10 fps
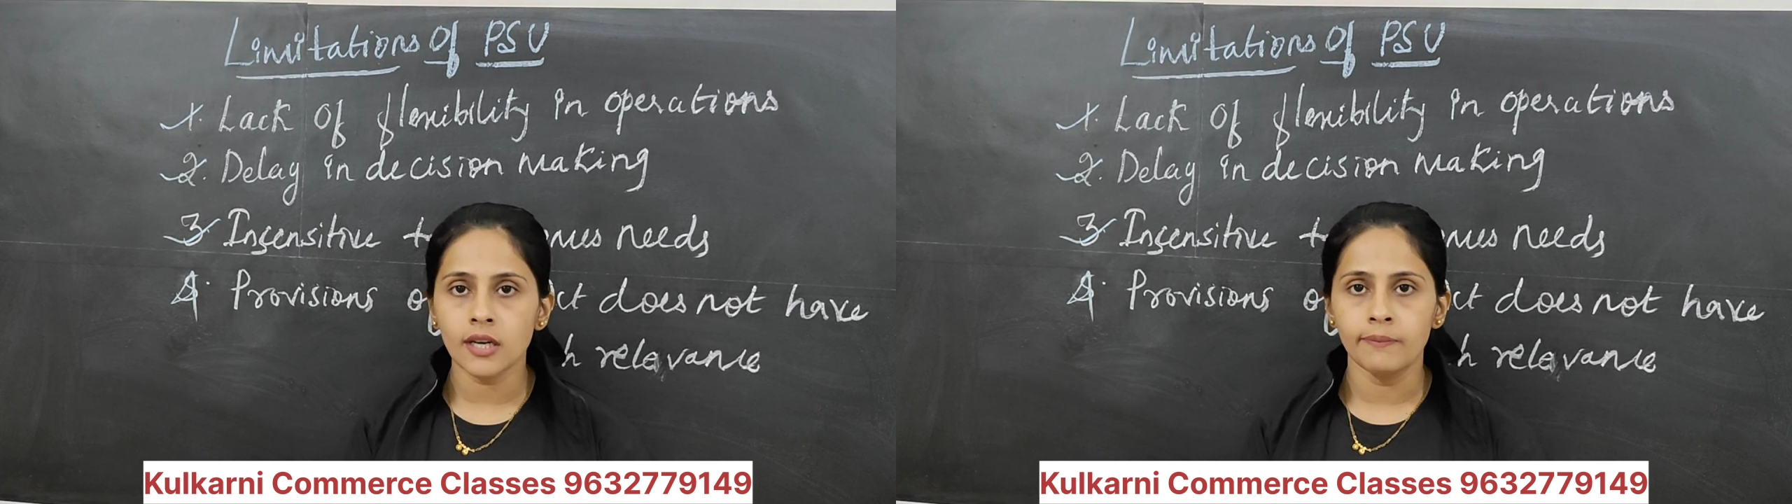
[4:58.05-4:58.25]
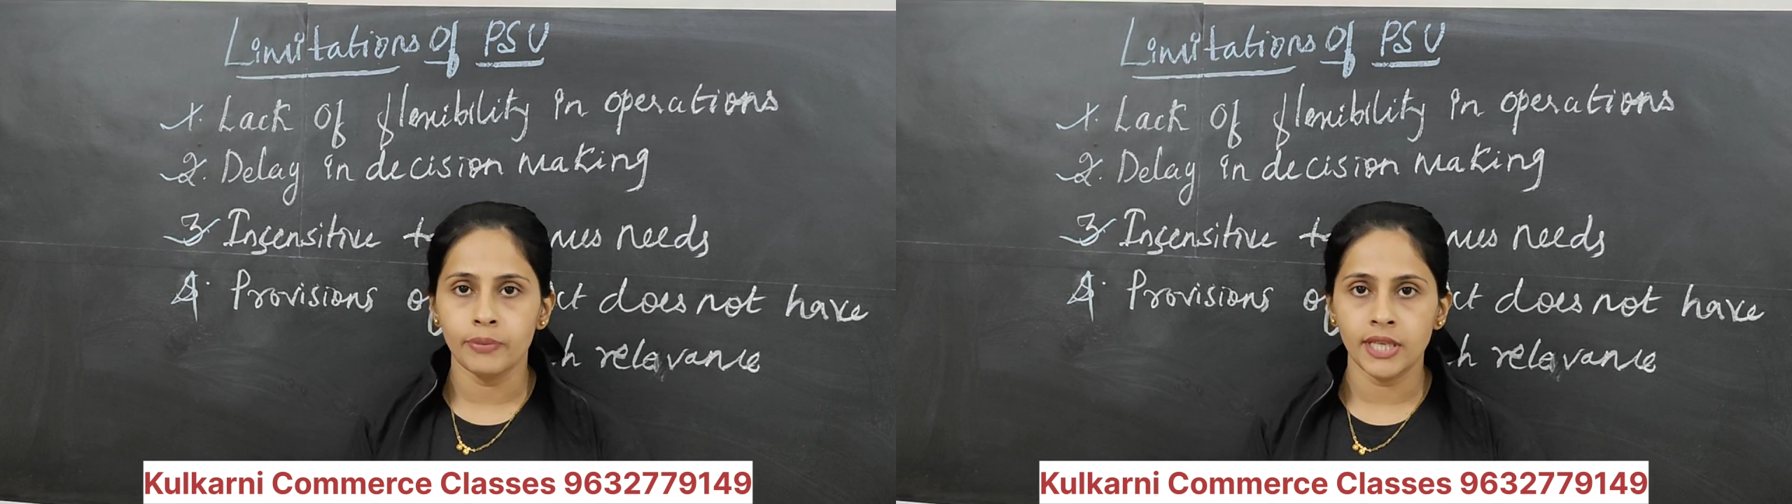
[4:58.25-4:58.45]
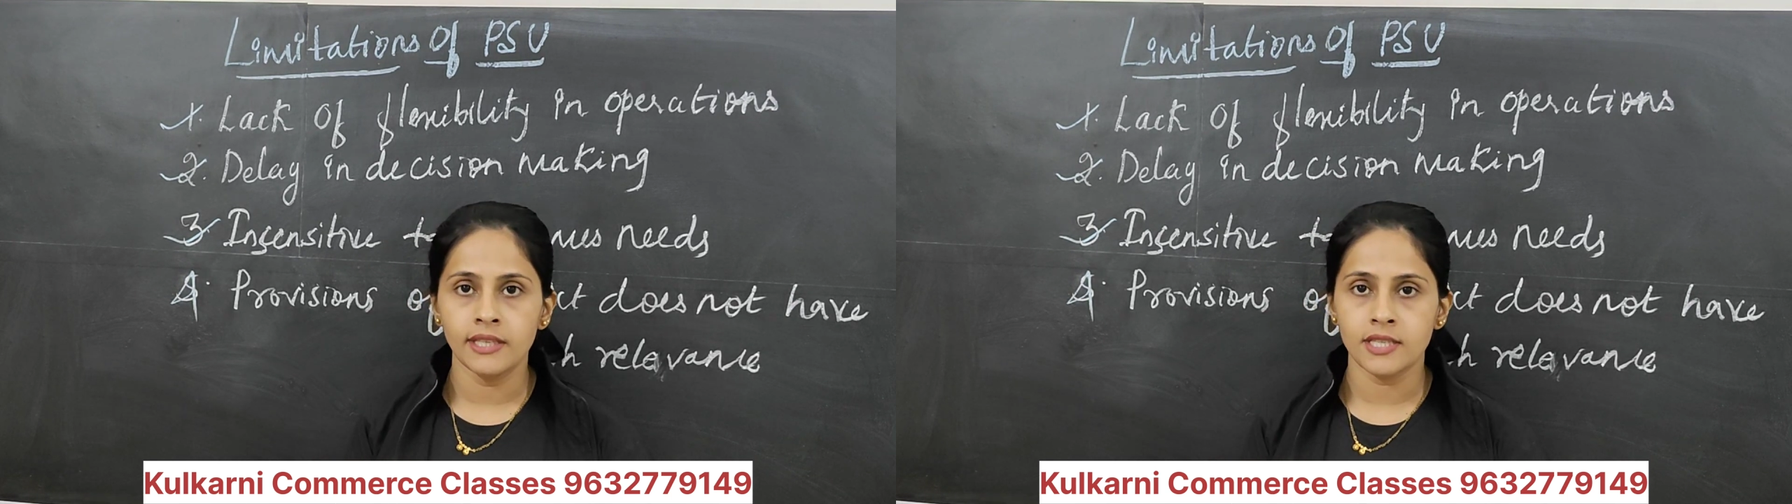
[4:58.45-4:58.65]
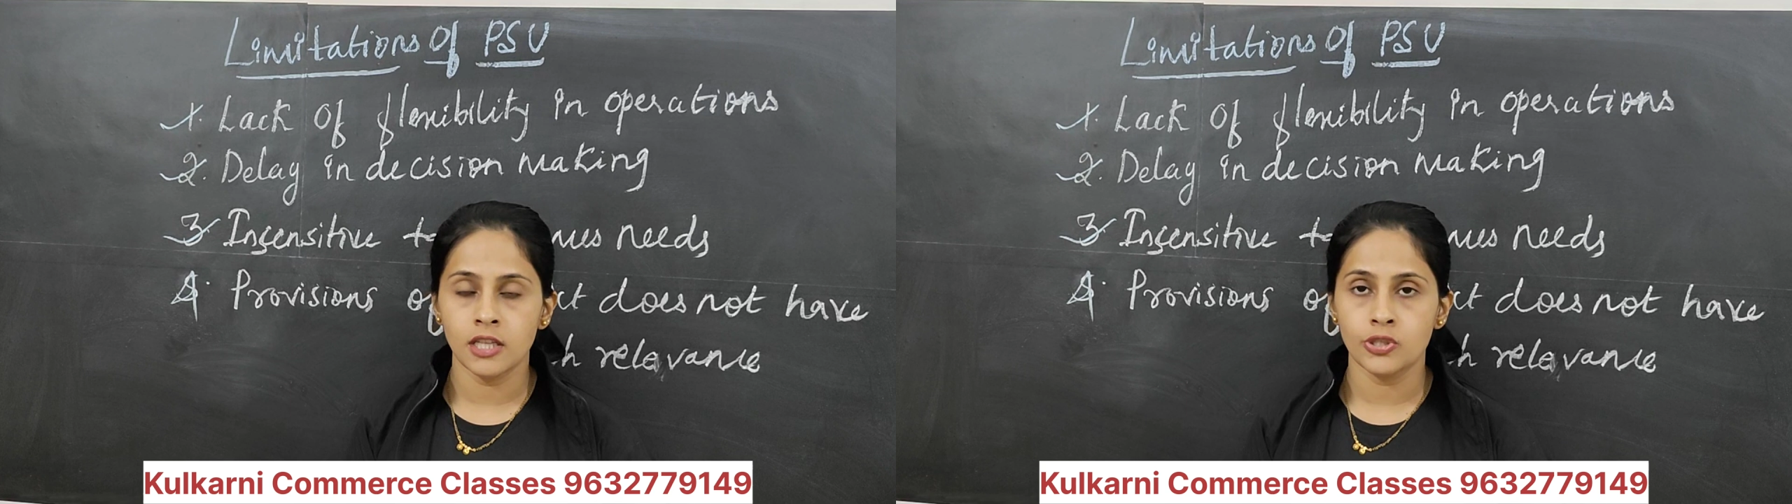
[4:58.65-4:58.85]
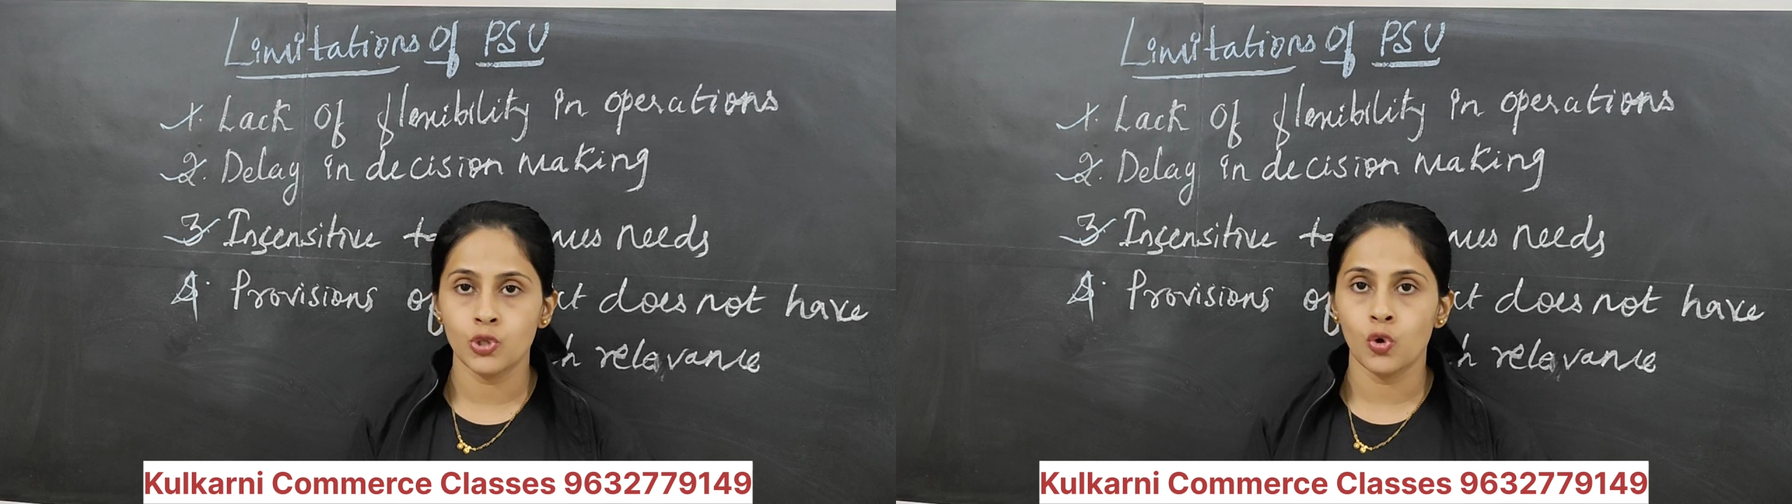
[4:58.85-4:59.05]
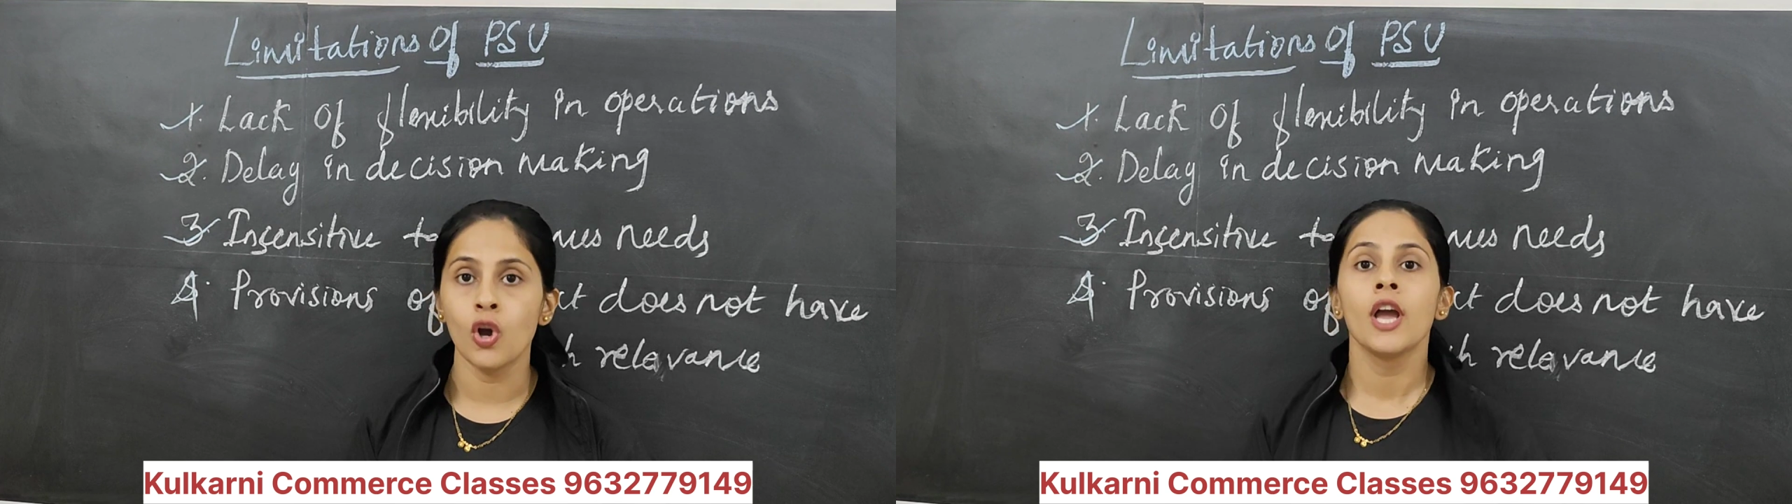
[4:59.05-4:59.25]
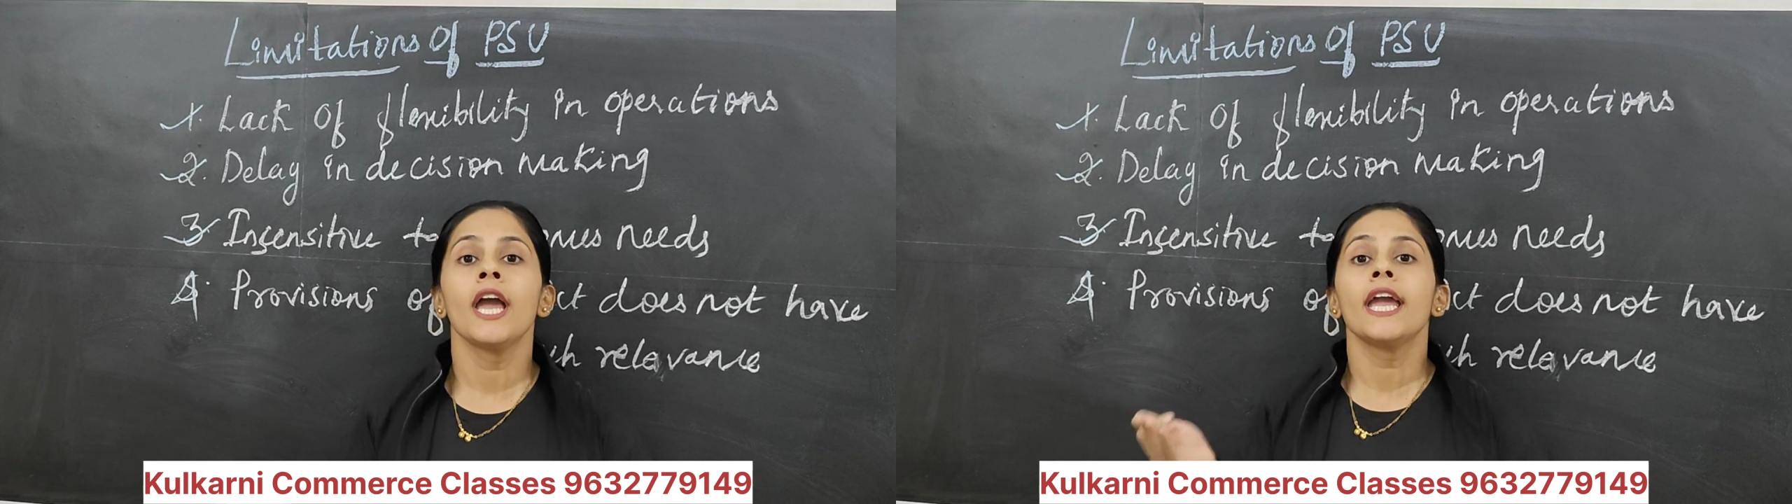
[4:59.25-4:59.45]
companies also.